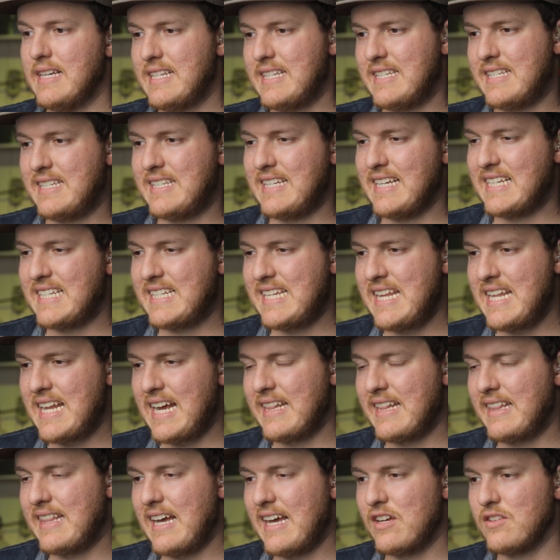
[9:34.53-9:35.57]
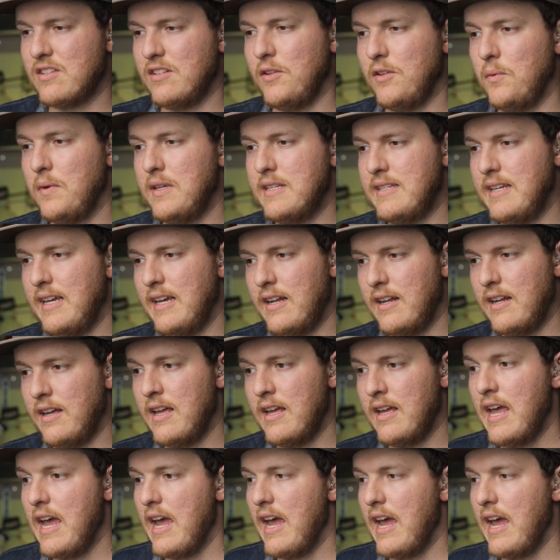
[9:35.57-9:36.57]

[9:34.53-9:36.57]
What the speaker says: 69,000 in Louisiana,